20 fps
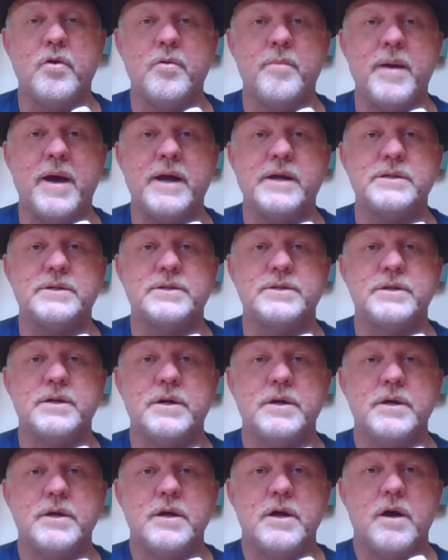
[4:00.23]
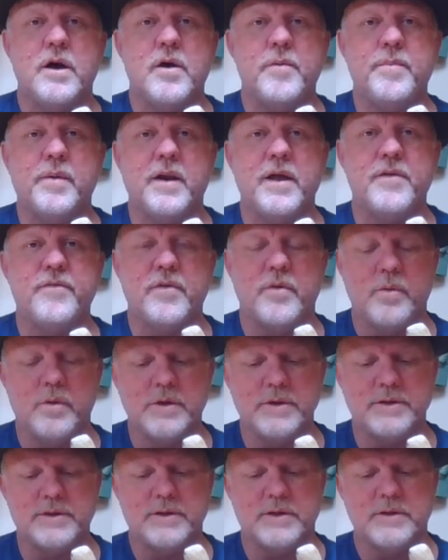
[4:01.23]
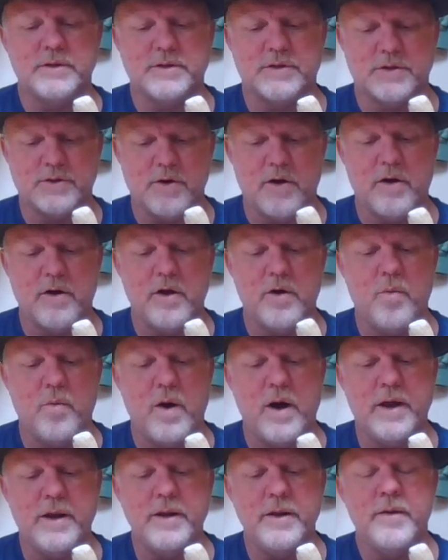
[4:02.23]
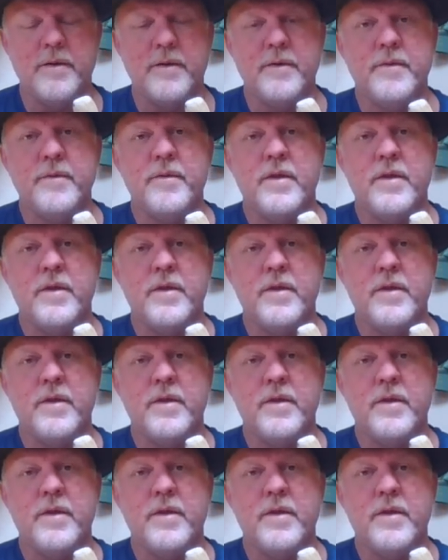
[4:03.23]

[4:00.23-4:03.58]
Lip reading: pool match, I believe it was, Australia won.